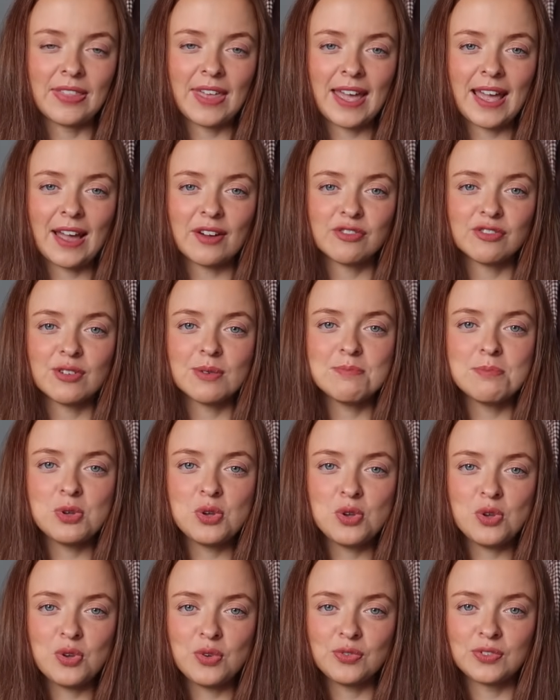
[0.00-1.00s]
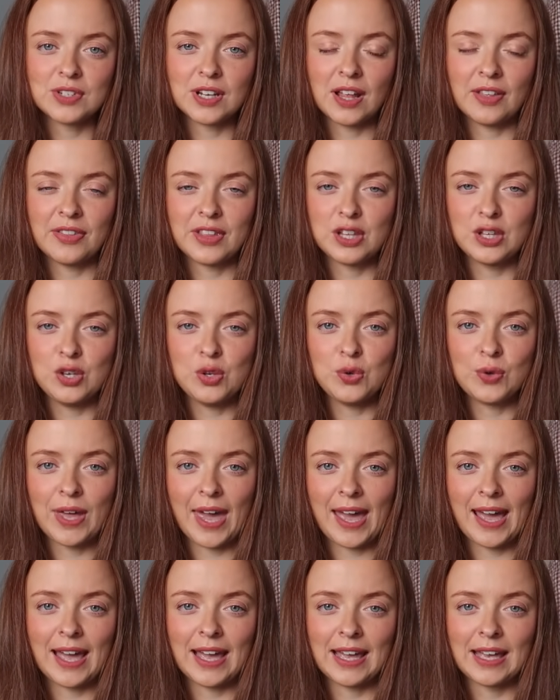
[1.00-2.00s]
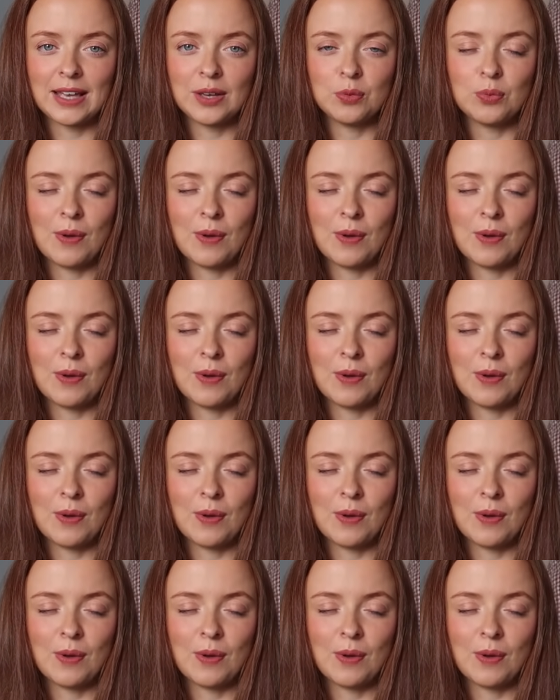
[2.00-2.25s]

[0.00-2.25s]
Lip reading: they have removed like the UK